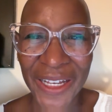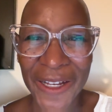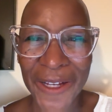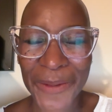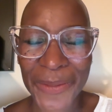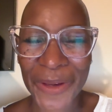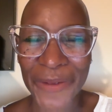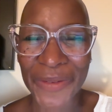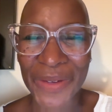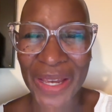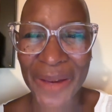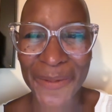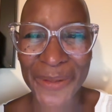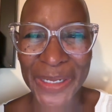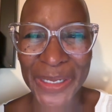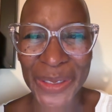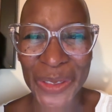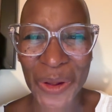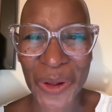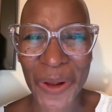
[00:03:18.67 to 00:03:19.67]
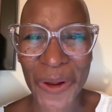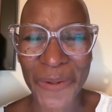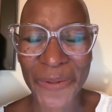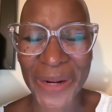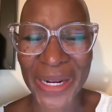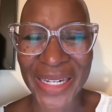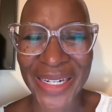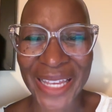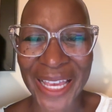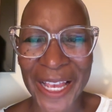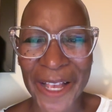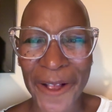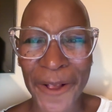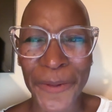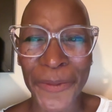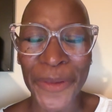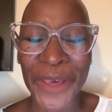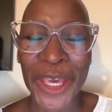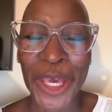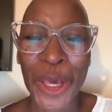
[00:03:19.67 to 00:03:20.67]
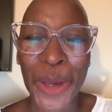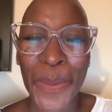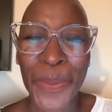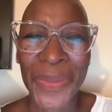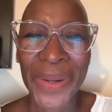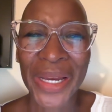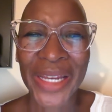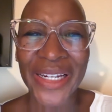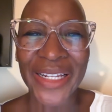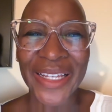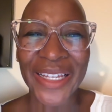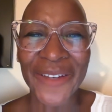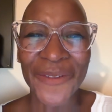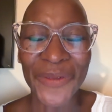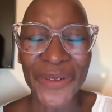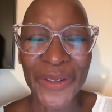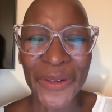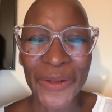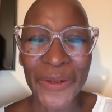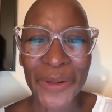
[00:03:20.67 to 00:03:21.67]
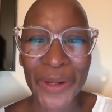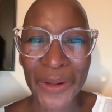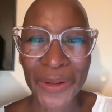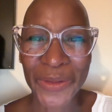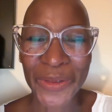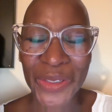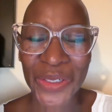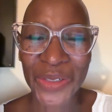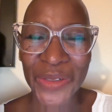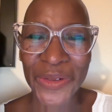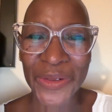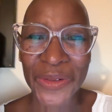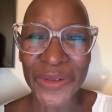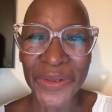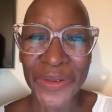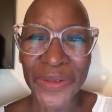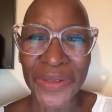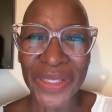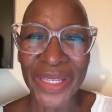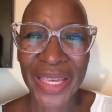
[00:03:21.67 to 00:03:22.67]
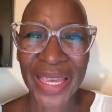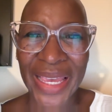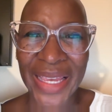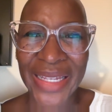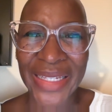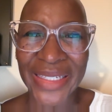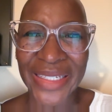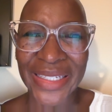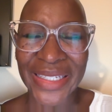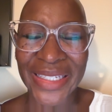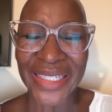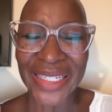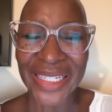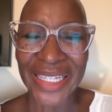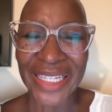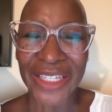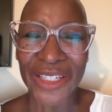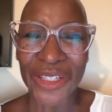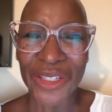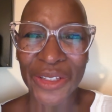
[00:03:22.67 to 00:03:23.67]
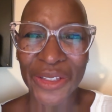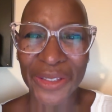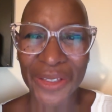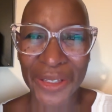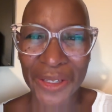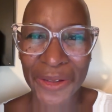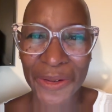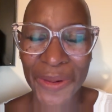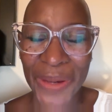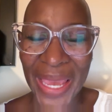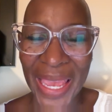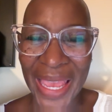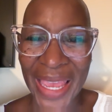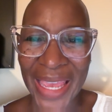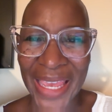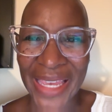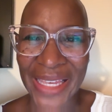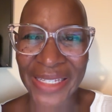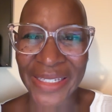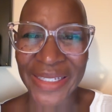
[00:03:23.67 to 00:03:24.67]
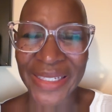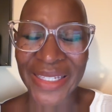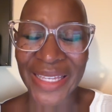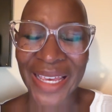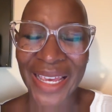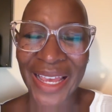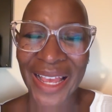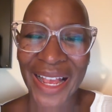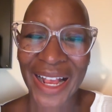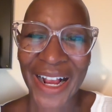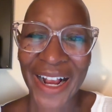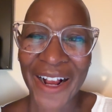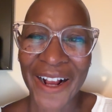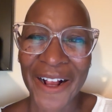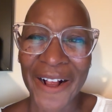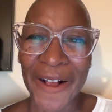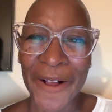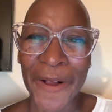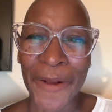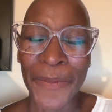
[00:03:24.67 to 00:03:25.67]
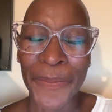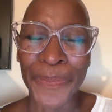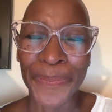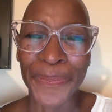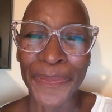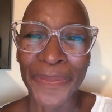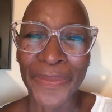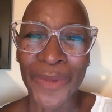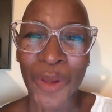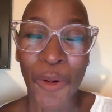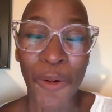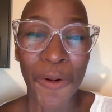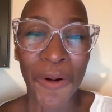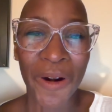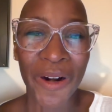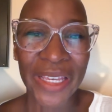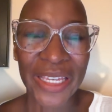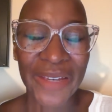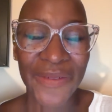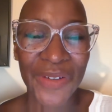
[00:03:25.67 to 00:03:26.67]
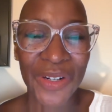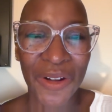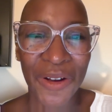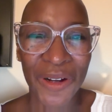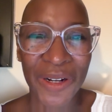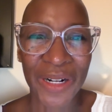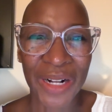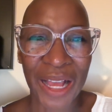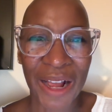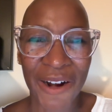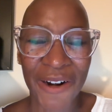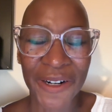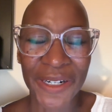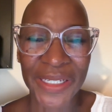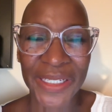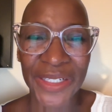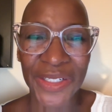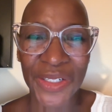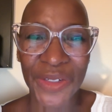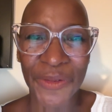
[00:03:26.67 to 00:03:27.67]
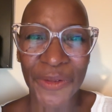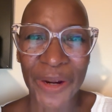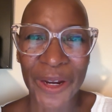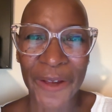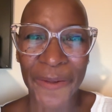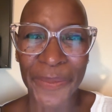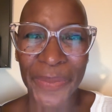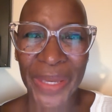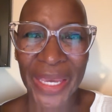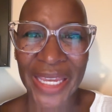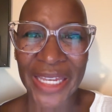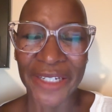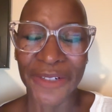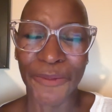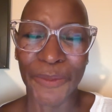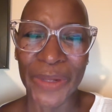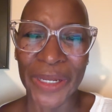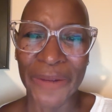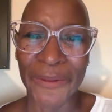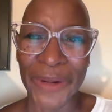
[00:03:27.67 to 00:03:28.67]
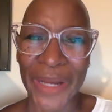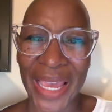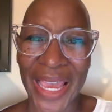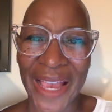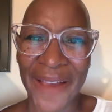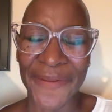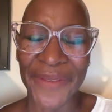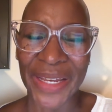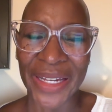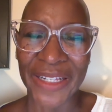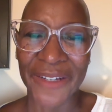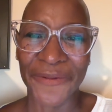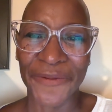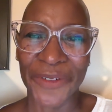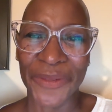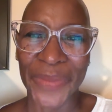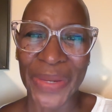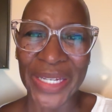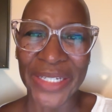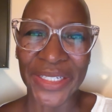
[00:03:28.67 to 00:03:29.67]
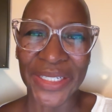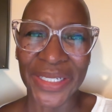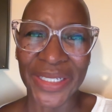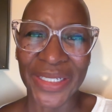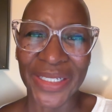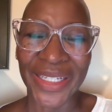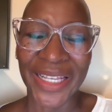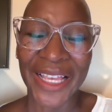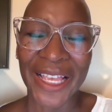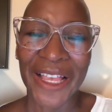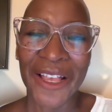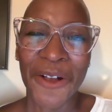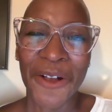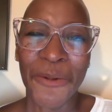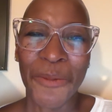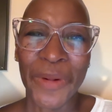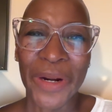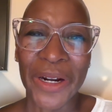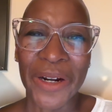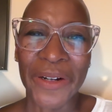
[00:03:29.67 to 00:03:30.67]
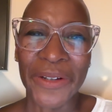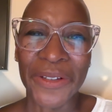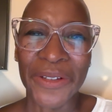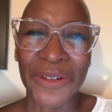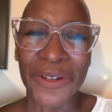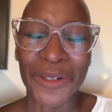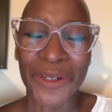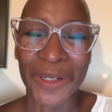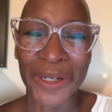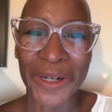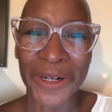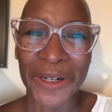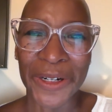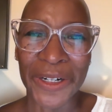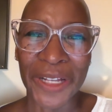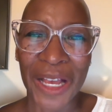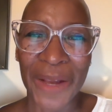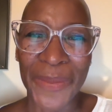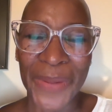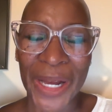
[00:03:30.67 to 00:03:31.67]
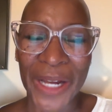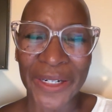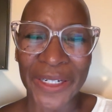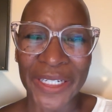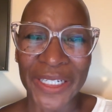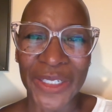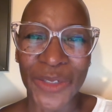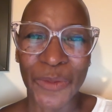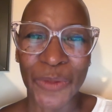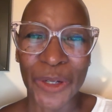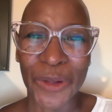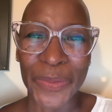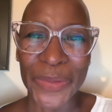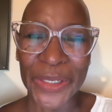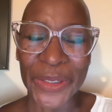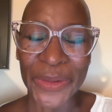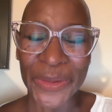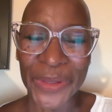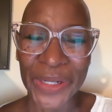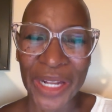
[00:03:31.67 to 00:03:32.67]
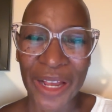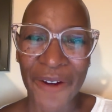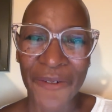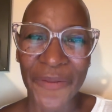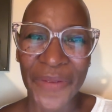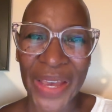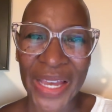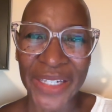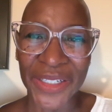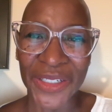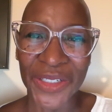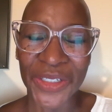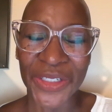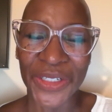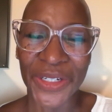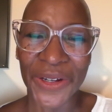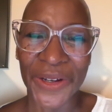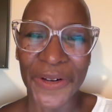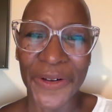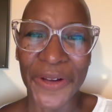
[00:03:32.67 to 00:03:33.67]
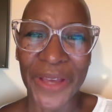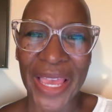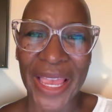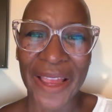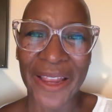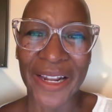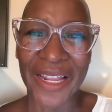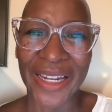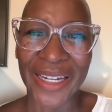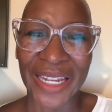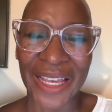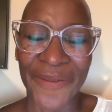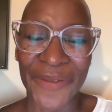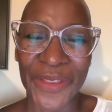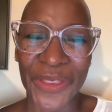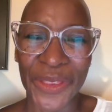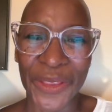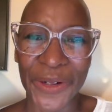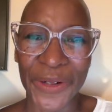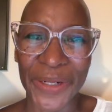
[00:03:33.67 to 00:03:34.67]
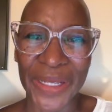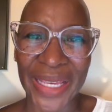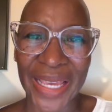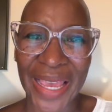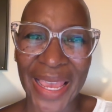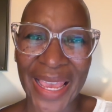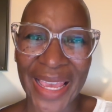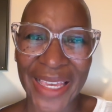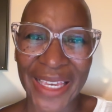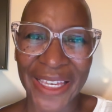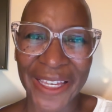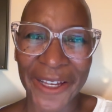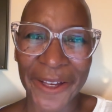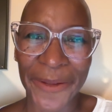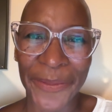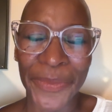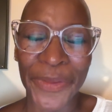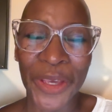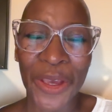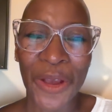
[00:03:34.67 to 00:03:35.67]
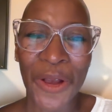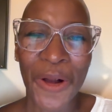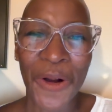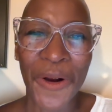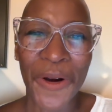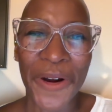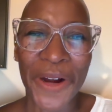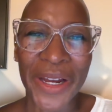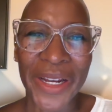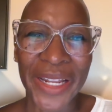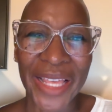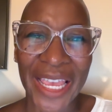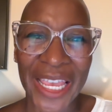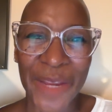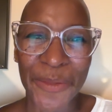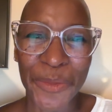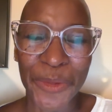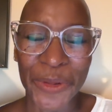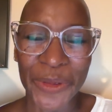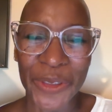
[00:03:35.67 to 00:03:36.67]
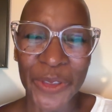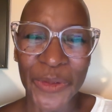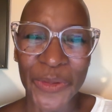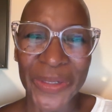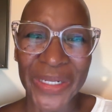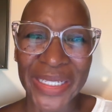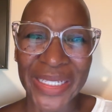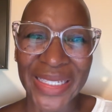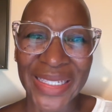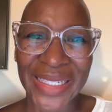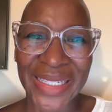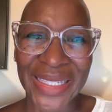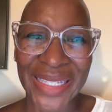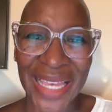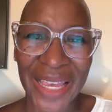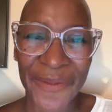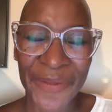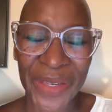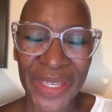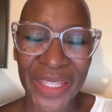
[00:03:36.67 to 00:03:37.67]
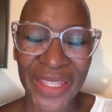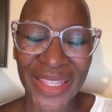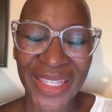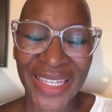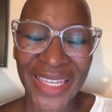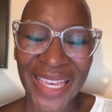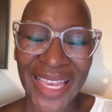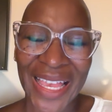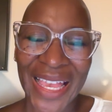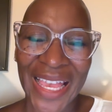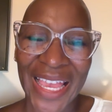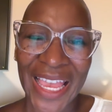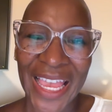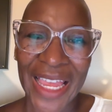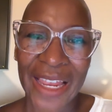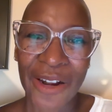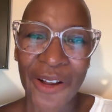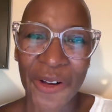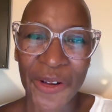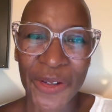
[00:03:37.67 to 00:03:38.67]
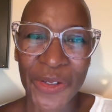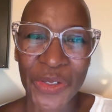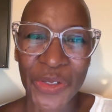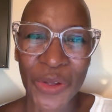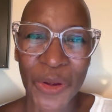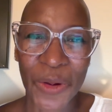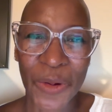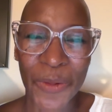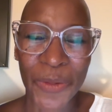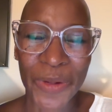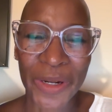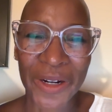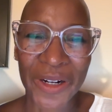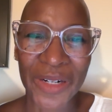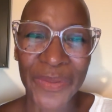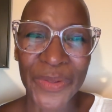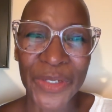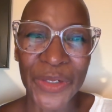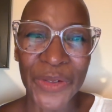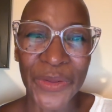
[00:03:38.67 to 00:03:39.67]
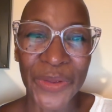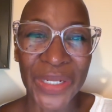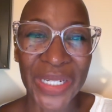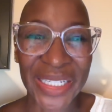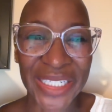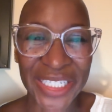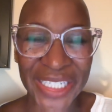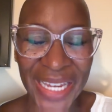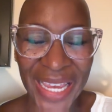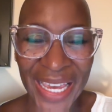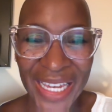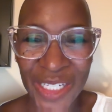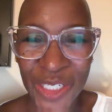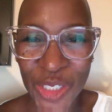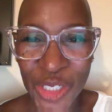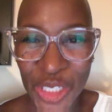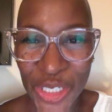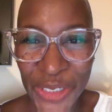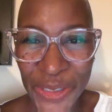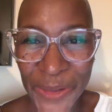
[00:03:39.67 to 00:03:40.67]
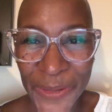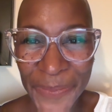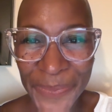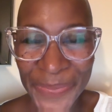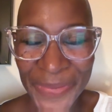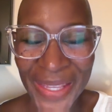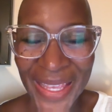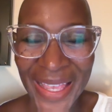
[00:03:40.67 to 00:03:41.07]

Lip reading: I forgot what it's called right now, but if you go to the ACUA's or even on our Instagram page, we will have that information where you'll learn about us. We'll be doing our fashion show at 11:30 a.m. on April the 27th. And also, we're going to be doing a chat and chew.